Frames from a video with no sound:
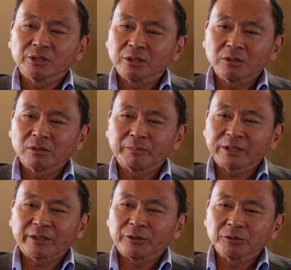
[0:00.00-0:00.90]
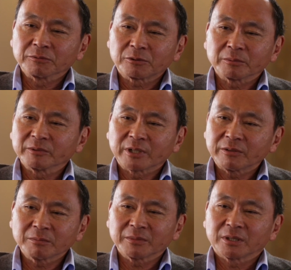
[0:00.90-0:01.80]
know about their own form of
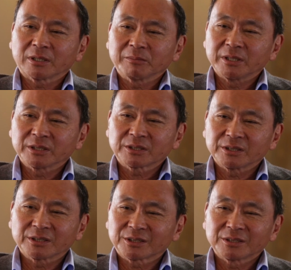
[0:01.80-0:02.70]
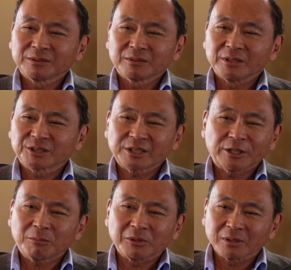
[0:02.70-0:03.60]
government. I mean, it's
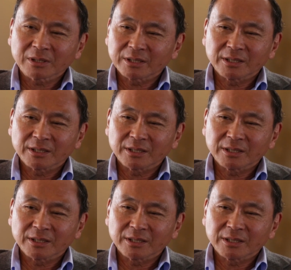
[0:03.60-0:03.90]
terrible.